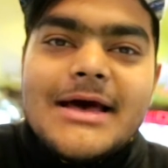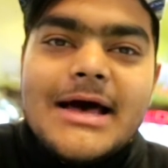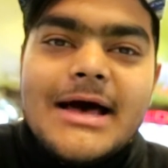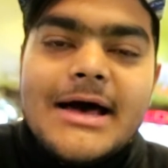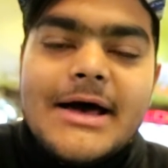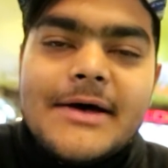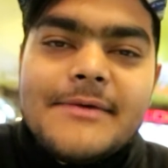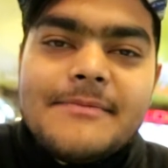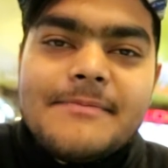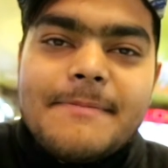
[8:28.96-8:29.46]

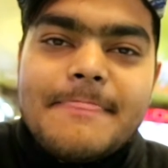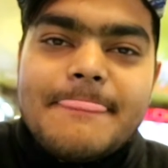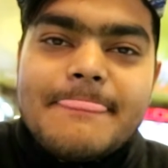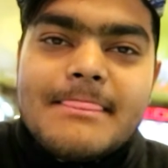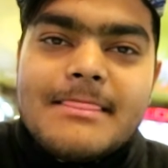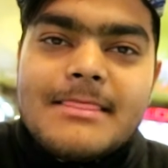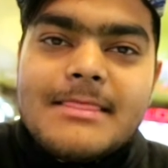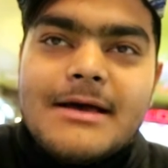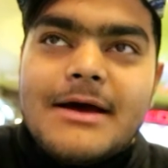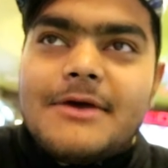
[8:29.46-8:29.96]

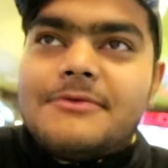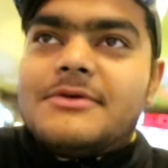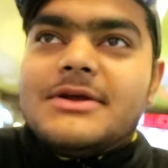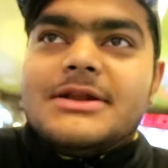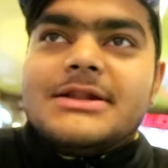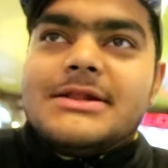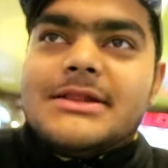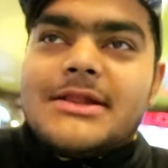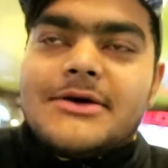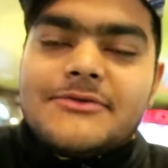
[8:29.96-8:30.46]
I
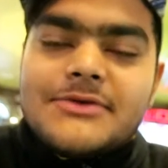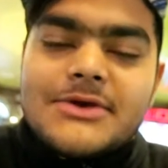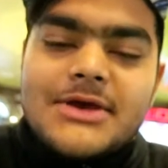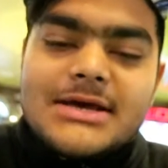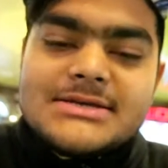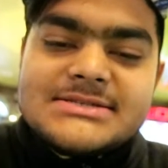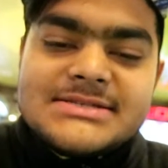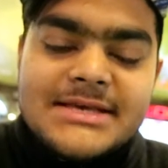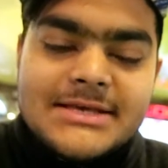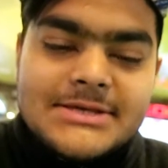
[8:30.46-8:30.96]
really love you
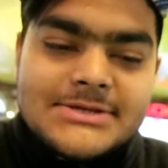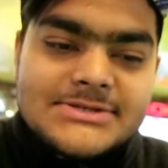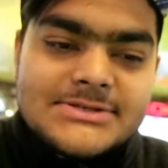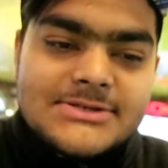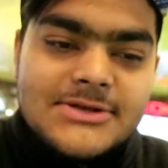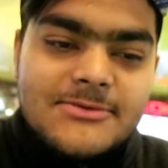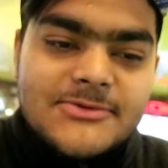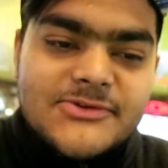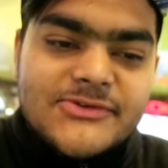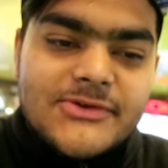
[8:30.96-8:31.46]
guys. Thank you
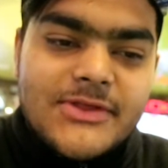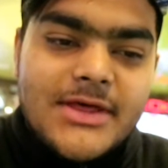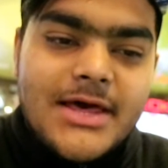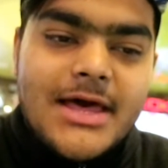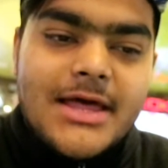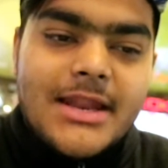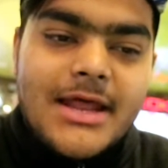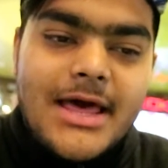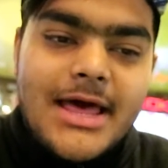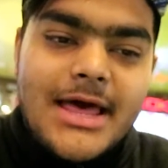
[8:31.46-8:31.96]
so much for
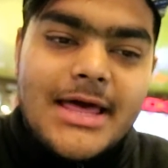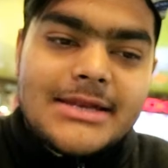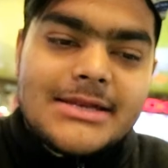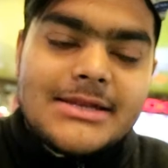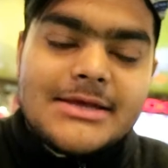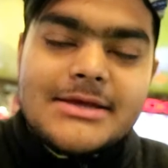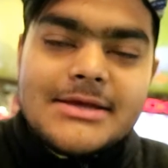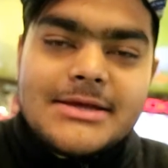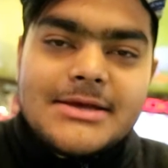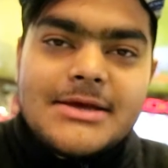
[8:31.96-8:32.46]
that.
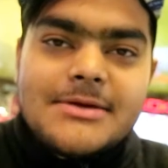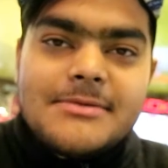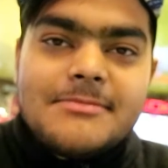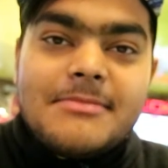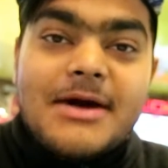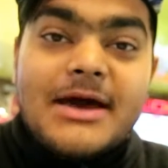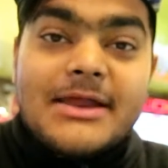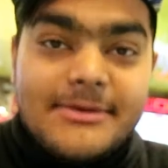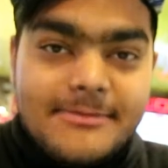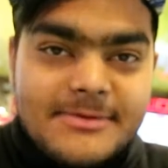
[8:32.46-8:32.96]
And
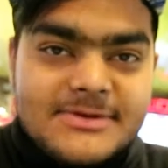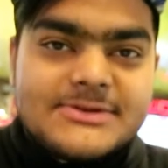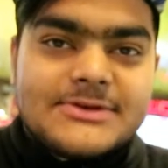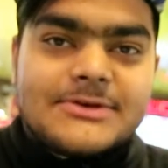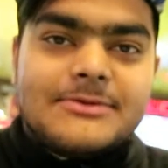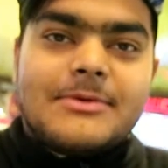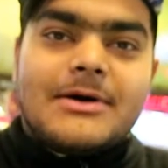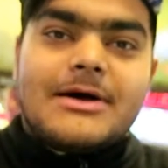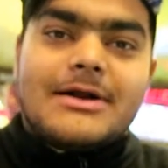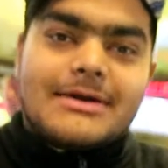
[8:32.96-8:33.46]
my name is
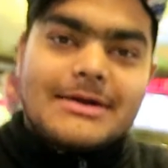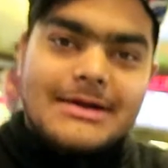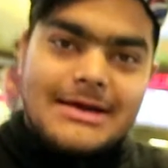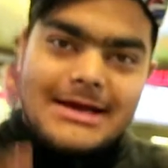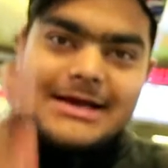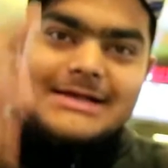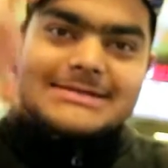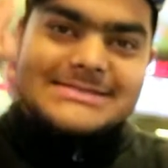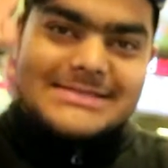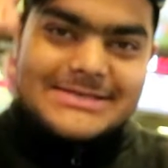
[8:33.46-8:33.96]
Kumar.
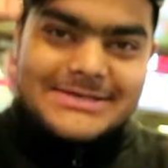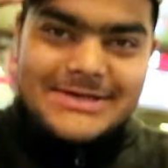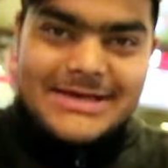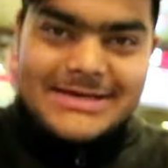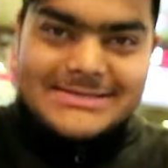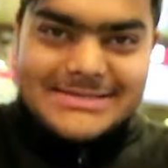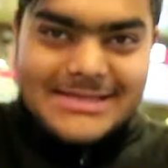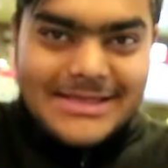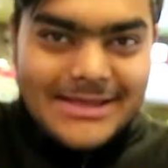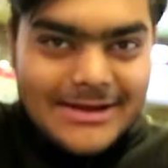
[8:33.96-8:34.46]
I'll see you
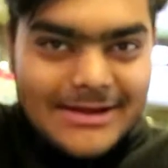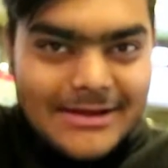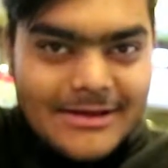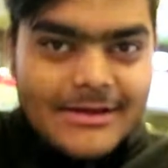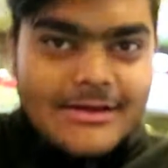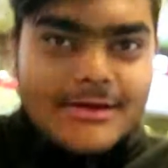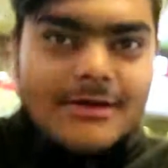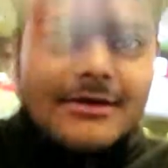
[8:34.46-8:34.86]
guys later.